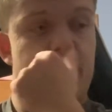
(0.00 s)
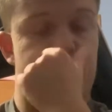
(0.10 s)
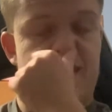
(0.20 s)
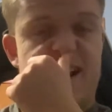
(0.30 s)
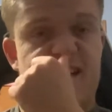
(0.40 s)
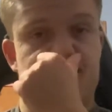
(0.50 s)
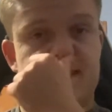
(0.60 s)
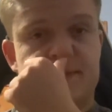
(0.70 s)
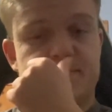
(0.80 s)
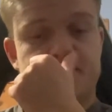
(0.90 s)

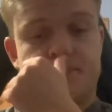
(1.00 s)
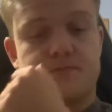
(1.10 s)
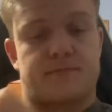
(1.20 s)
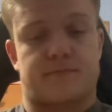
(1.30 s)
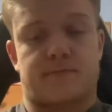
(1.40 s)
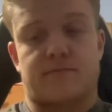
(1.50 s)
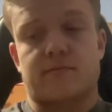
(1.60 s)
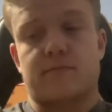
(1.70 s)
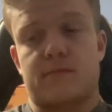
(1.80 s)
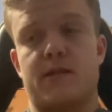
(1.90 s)
Phoenix.
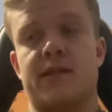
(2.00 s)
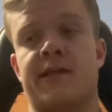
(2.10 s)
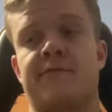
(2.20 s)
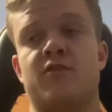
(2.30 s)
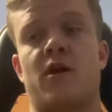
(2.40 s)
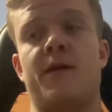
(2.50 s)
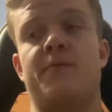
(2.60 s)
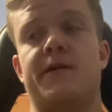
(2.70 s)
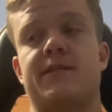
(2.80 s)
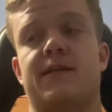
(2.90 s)
If Trae
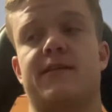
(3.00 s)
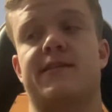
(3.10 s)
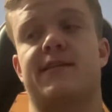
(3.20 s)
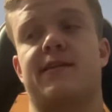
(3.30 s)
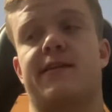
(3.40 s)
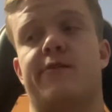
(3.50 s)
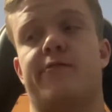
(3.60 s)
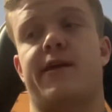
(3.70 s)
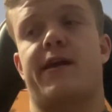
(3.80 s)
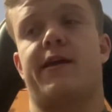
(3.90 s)
plays like this, I think
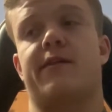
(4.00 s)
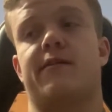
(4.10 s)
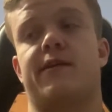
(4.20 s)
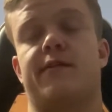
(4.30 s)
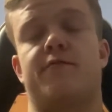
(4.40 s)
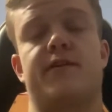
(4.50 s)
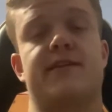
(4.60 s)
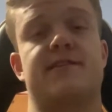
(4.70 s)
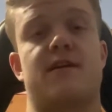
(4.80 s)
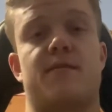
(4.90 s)
we can. And if we
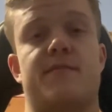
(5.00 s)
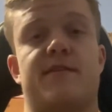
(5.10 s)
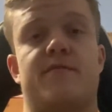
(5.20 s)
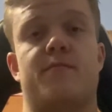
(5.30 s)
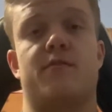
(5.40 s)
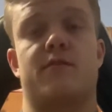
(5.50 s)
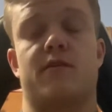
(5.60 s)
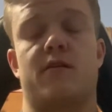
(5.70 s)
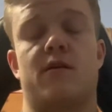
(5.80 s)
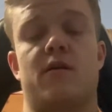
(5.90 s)
can stop Devin
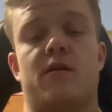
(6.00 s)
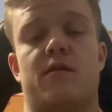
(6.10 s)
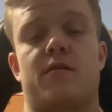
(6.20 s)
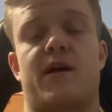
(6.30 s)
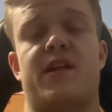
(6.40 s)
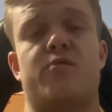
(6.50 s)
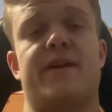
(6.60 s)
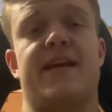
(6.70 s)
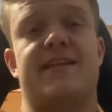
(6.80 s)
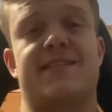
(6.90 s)
Booker. I know
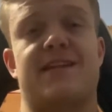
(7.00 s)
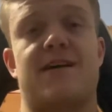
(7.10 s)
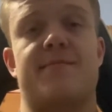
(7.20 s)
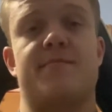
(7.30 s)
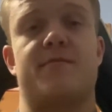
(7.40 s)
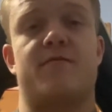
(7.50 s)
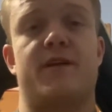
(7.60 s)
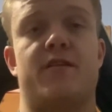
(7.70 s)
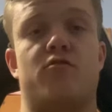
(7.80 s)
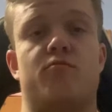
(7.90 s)
we can't stop him, but if
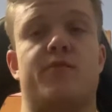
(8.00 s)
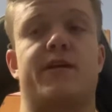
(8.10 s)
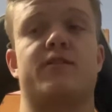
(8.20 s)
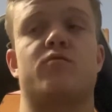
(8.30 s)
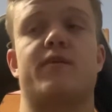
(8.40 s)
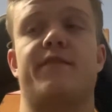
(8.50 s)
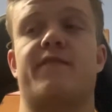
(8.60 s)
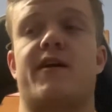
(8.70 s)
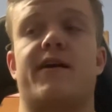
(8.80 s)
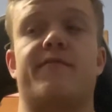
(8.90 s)
we can hold him to like
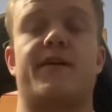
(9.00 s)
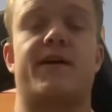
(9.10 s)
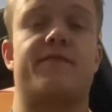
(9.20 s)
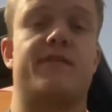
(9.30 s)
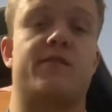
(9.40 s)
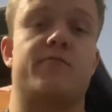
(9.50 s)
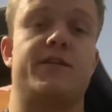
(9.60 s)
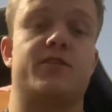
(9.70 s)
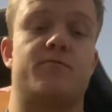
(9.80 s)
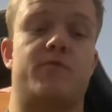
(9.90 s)
25, I feel like we
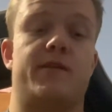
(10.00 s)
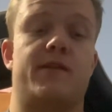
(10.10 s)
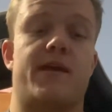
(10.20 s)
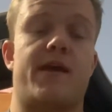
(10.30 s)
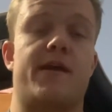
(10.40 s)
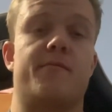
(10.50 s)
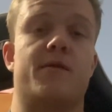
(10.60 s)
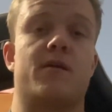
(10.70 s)
should win the game.